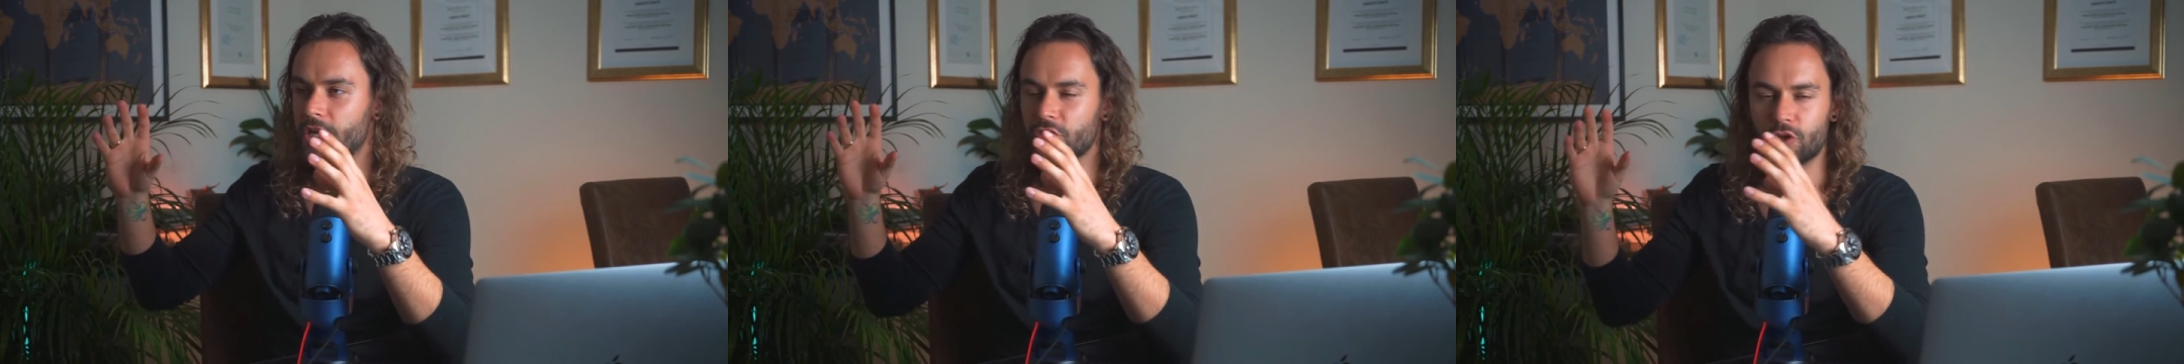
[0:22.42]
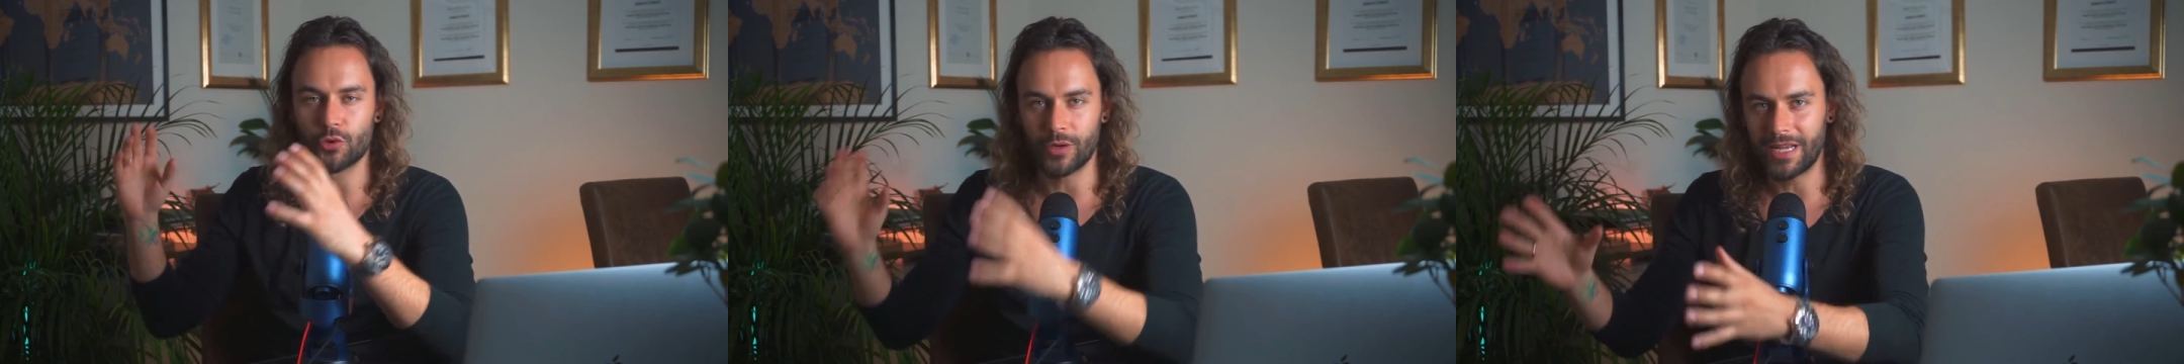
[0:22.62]

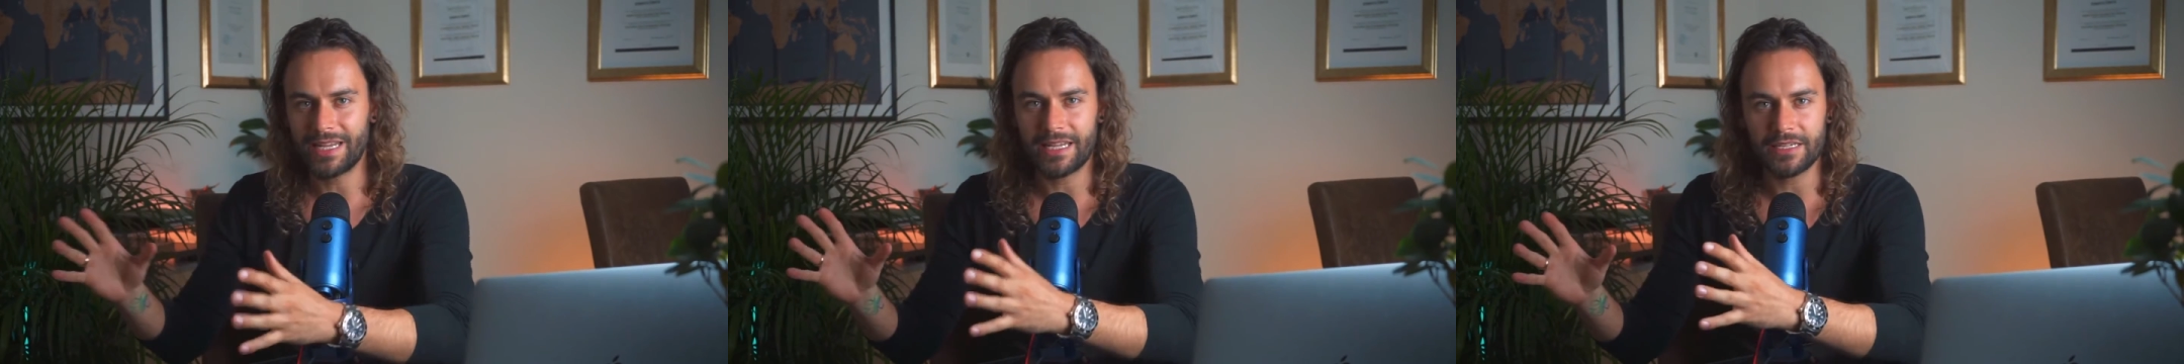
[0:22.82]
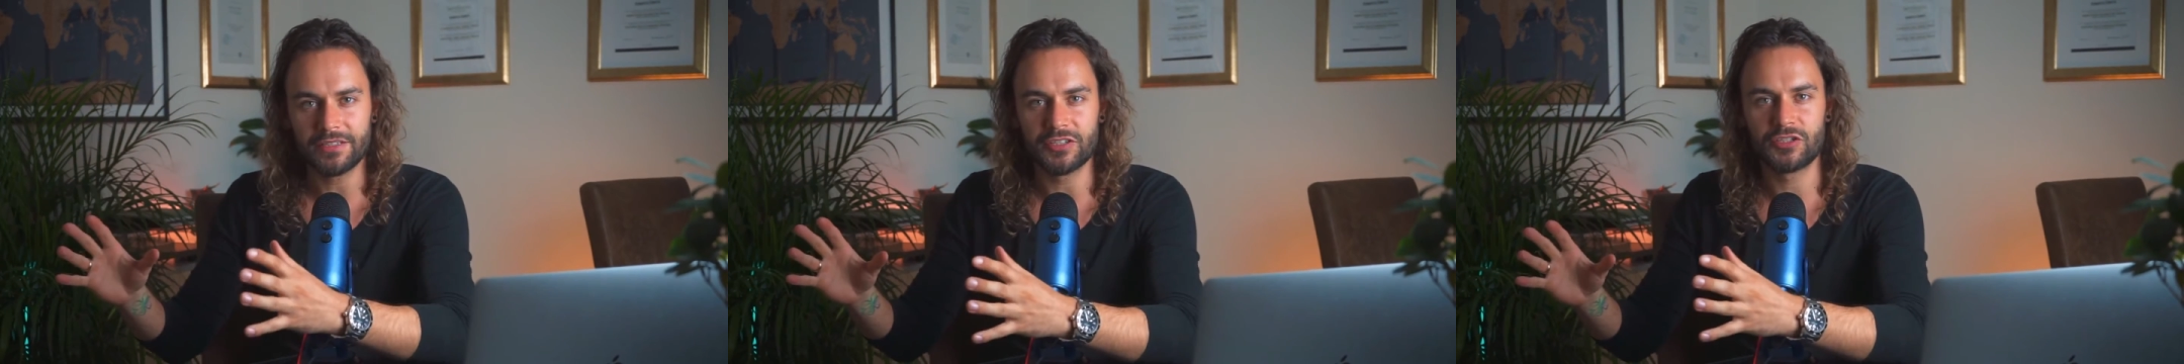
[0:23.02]

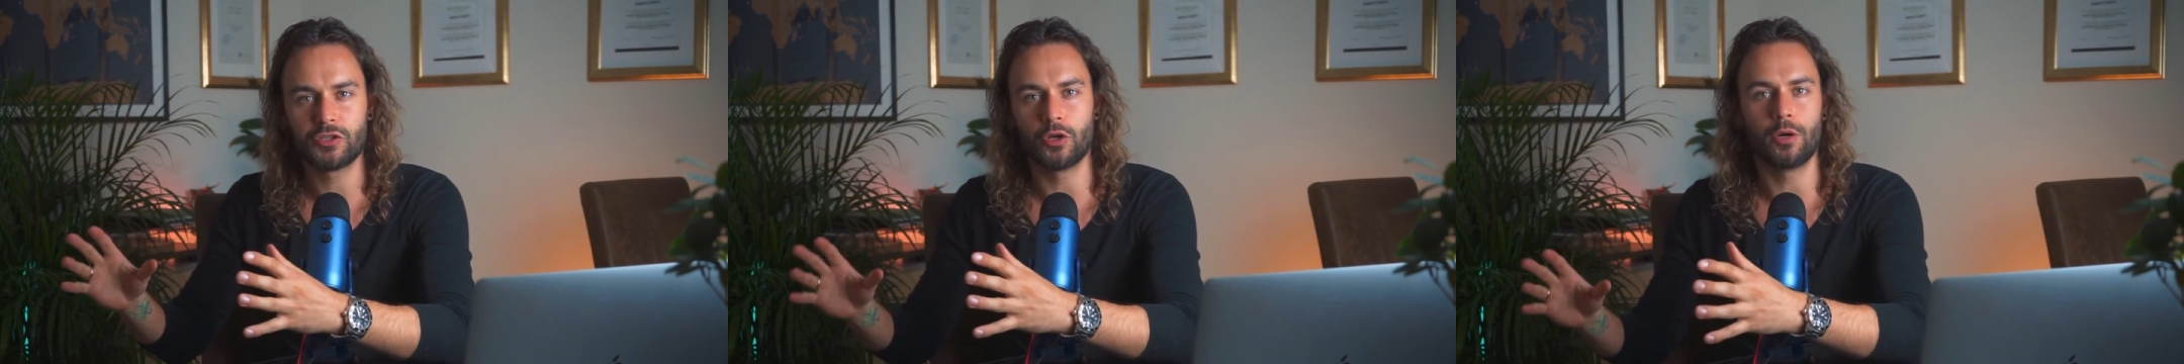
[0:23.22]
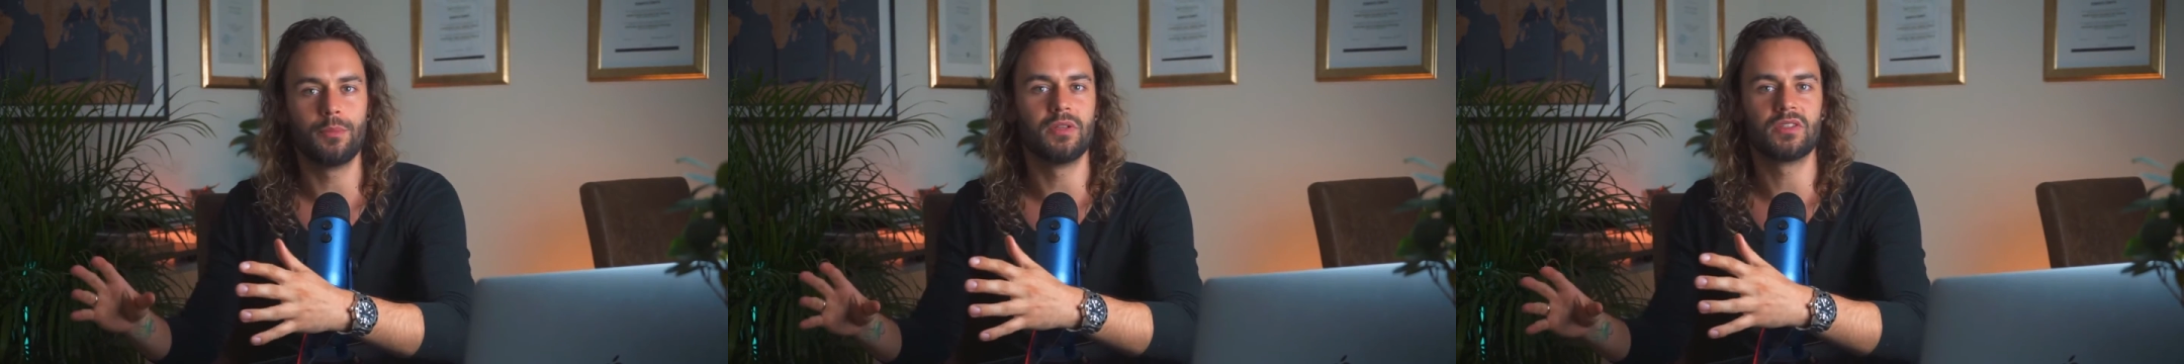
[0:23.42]
trading
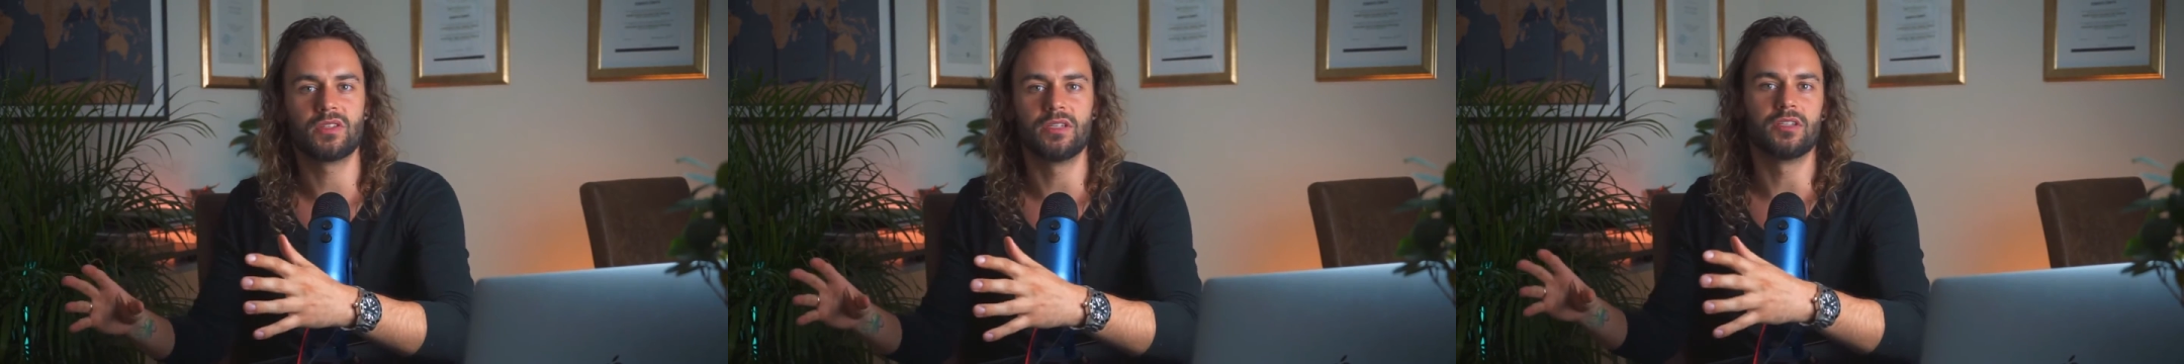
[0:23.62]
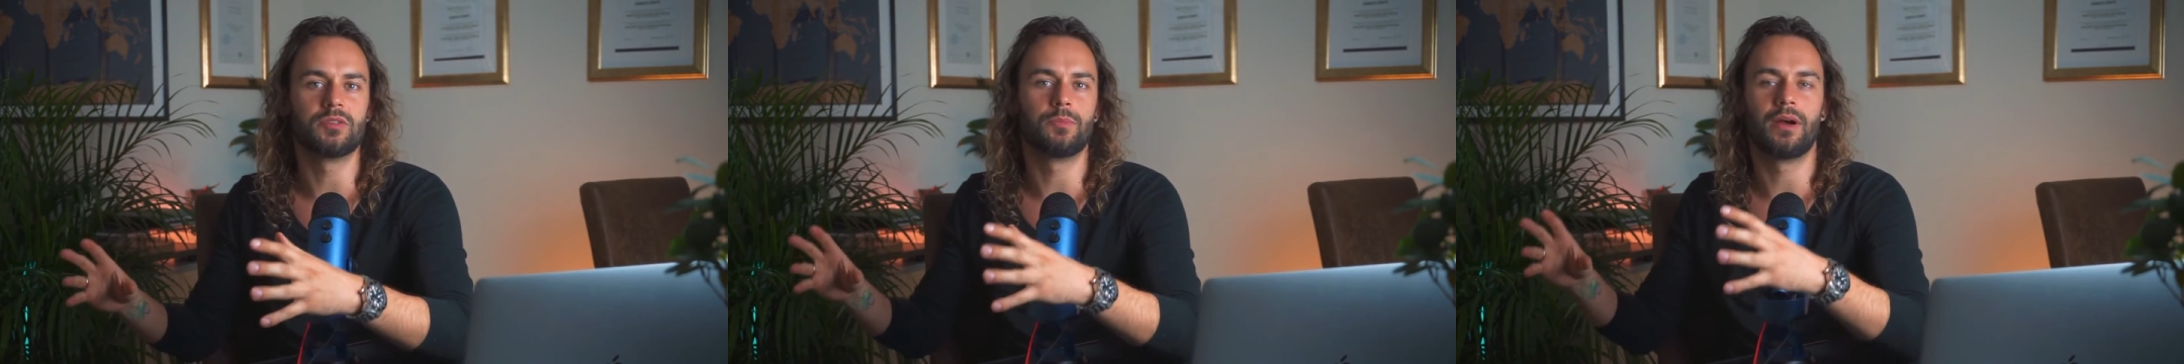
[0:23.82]

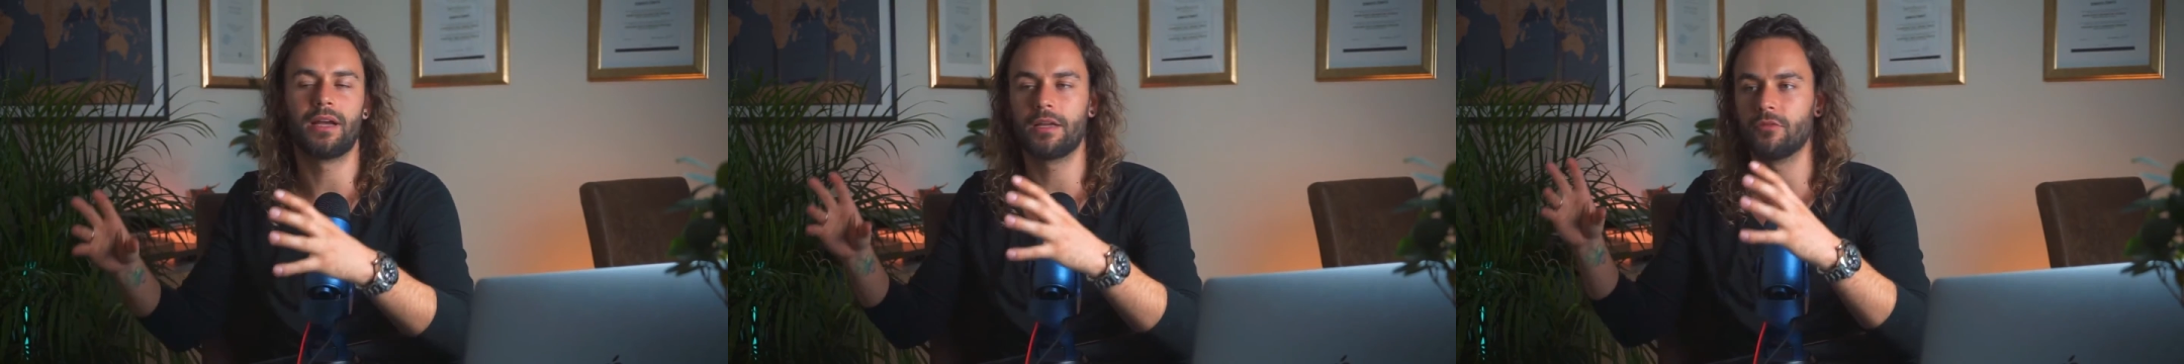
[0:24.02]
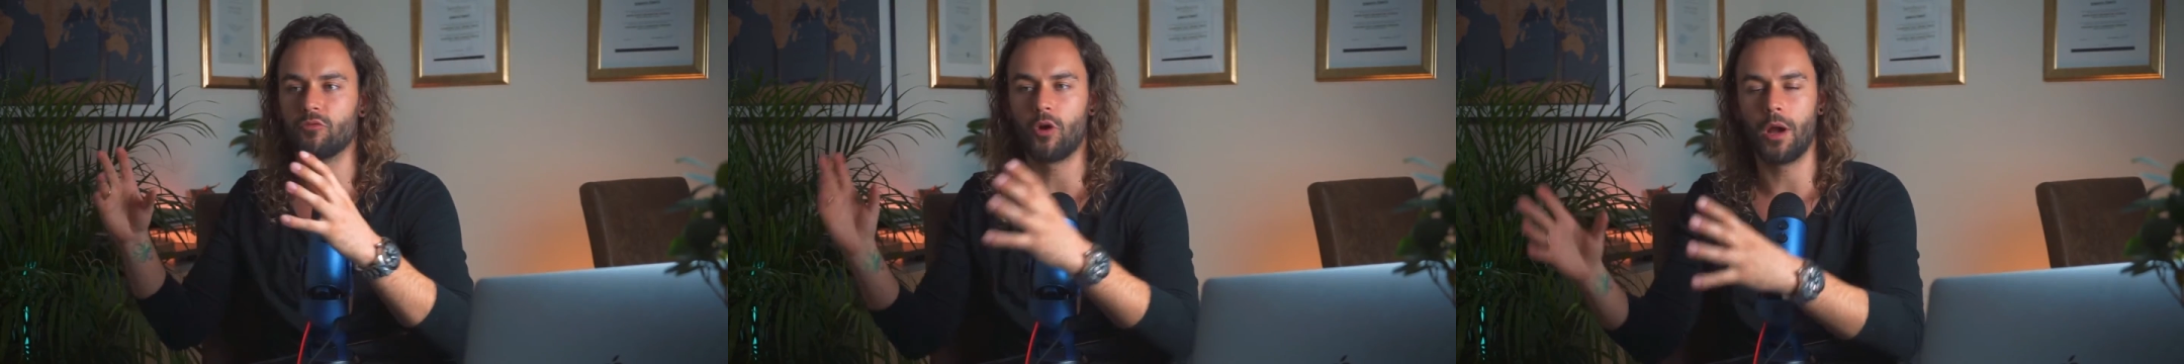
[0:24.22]
disturbances
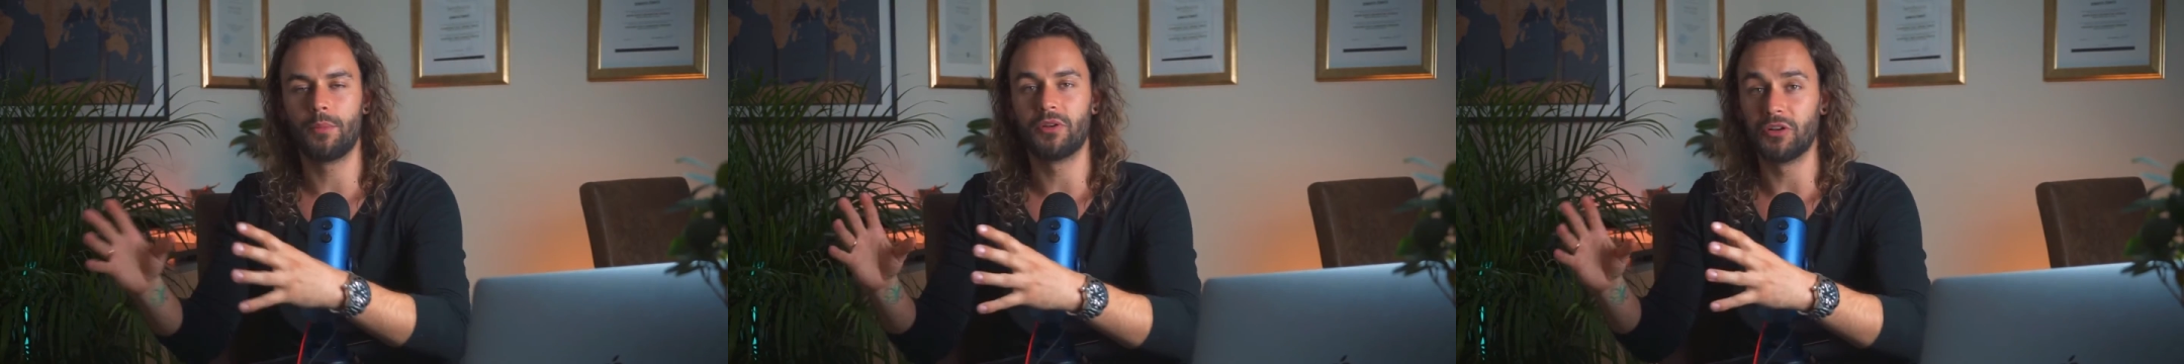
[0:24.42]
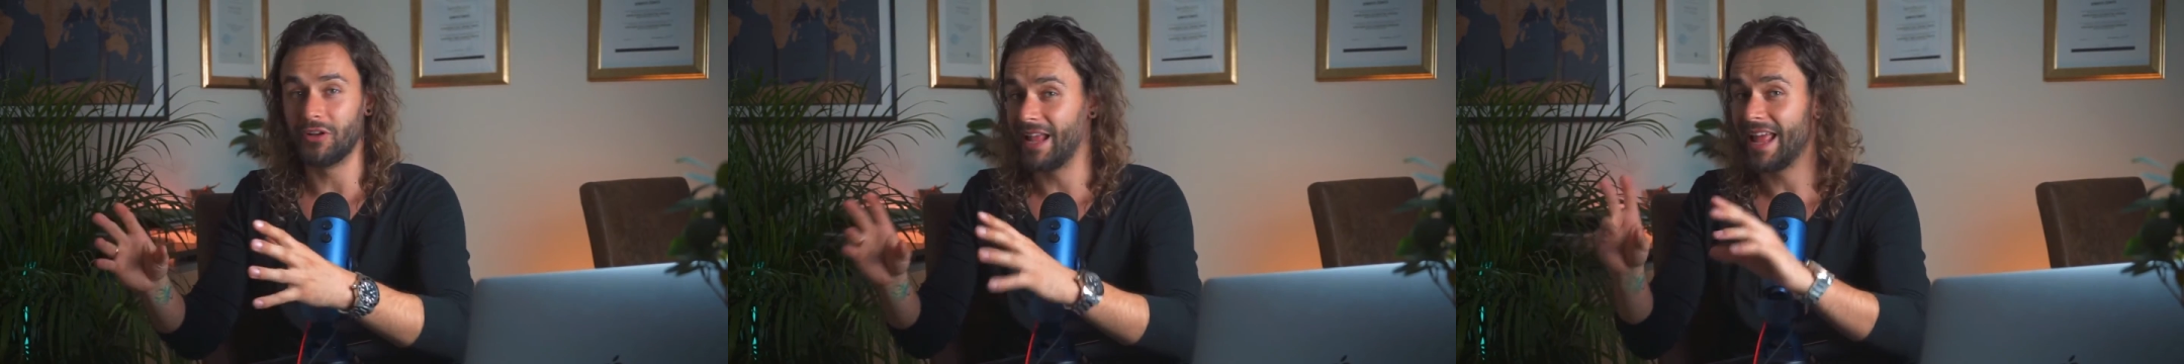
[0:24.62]
by Robinhood.